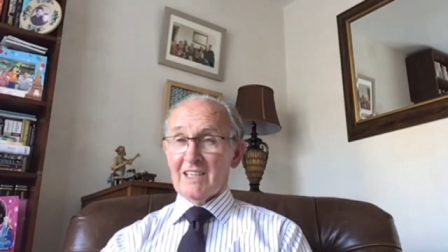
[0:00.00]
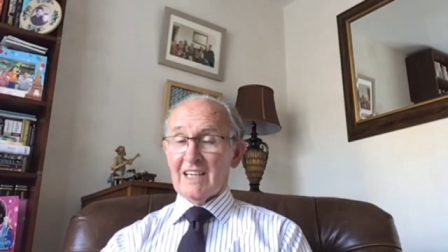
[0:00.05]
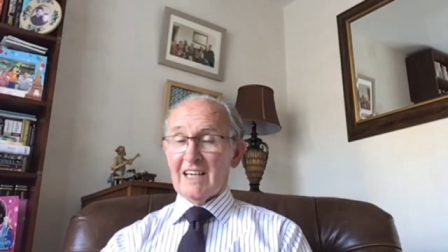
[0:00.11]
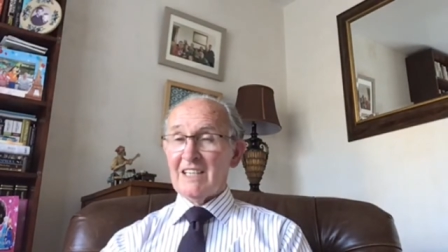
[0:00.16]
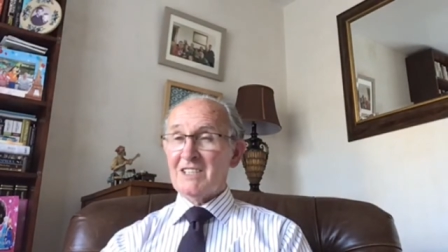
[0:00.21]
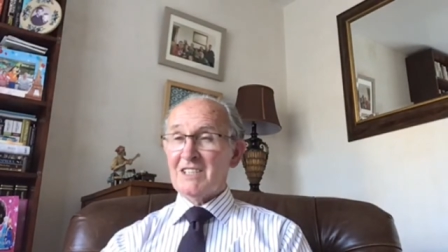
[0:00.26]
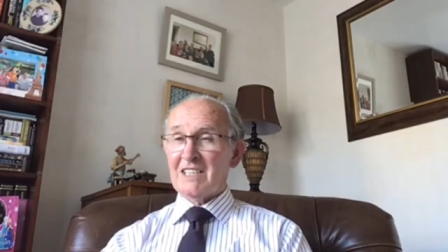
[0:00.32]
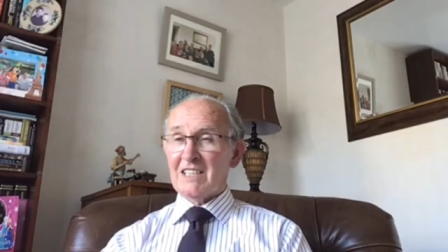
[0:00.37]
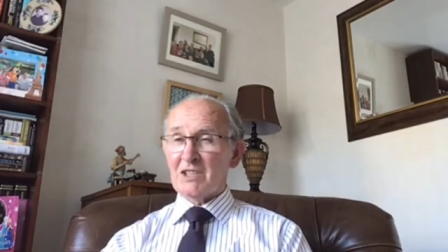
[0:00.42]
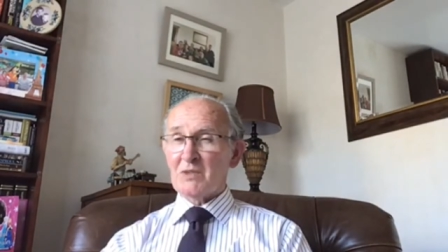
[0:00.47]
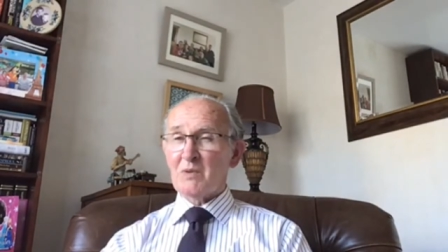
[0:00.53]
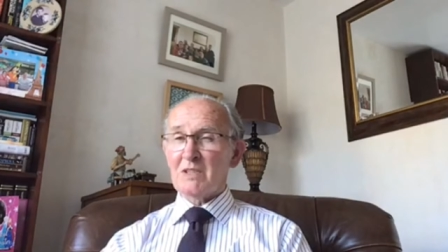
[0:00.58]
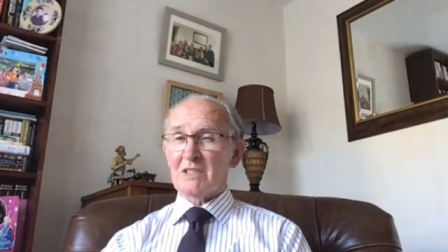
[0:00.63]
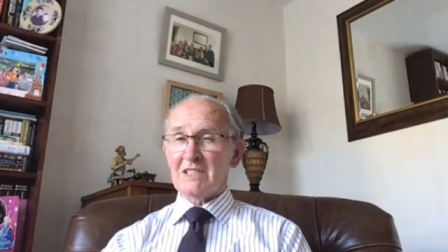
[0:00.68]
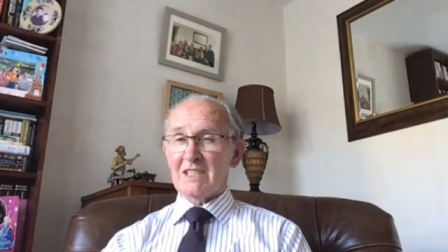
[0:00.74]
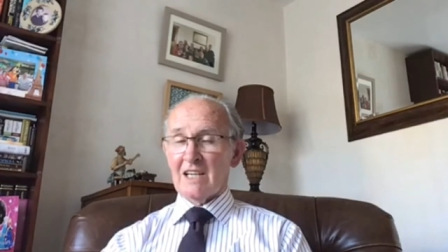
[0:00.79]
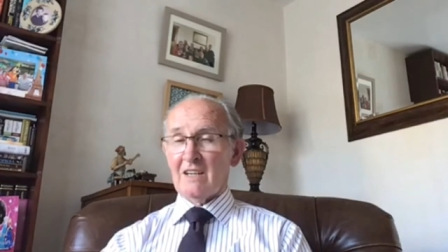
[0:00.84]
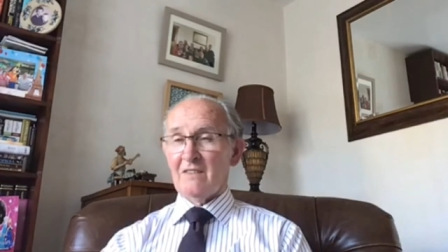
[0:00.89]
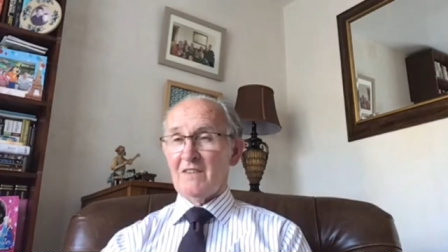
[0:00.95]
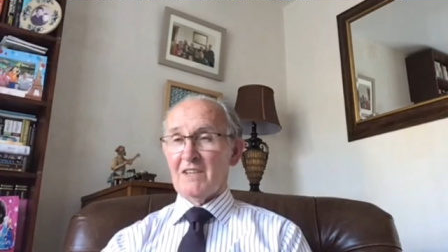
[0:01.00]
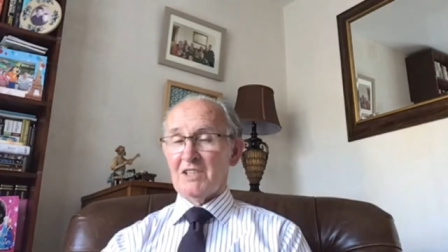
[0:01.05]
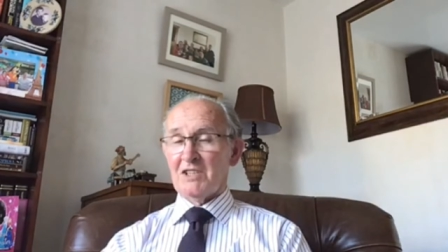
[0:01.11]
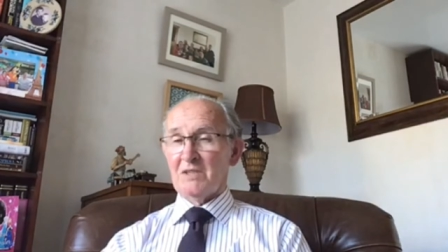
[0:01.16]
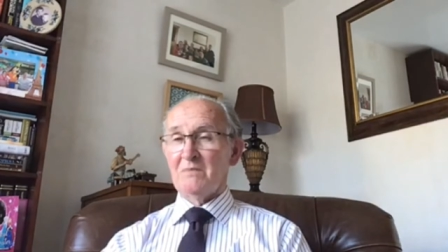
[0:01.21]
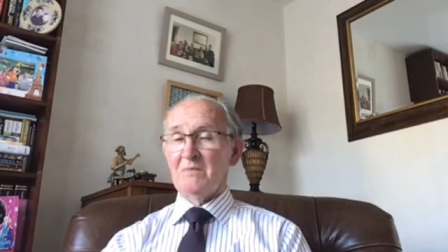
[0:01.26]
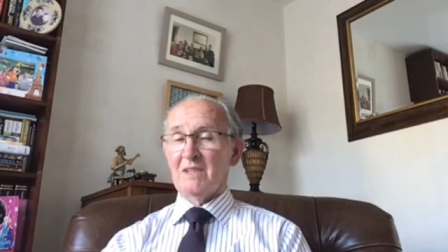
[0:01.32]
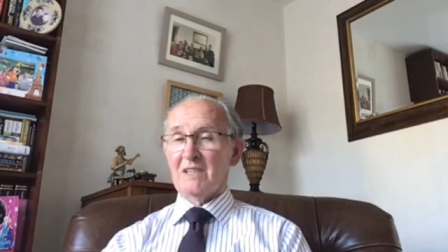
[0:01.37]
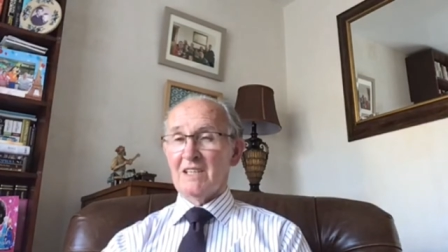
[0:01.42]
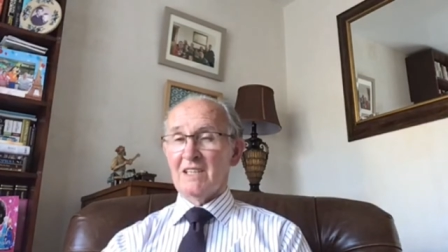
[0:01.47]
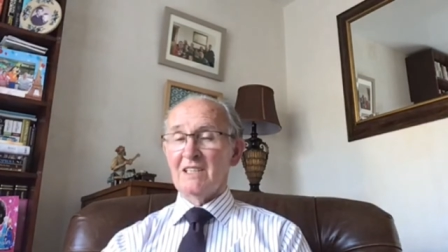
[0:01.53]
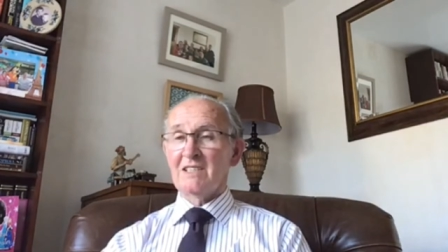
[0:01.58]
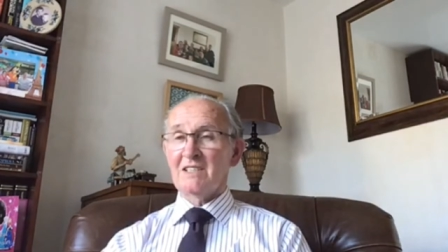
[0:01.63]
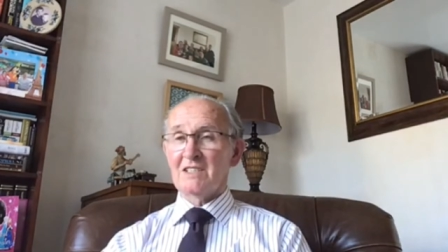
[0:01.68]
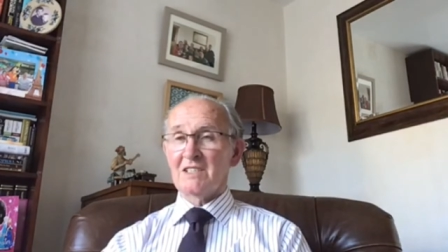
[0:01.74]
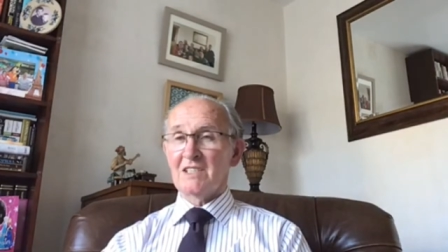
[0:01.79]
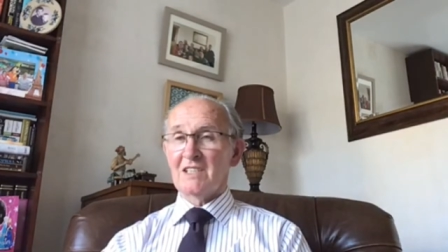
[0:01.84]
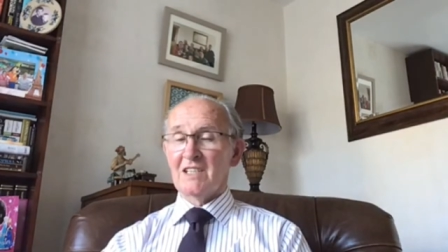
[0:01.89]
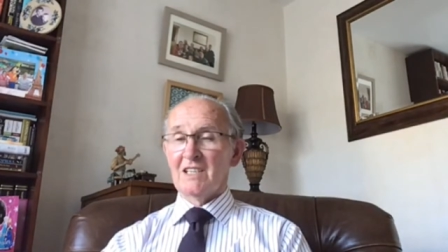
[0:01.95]
You see, that's where salvation
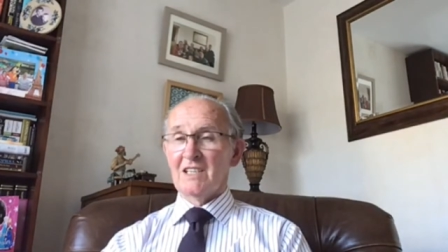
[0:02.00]
begins.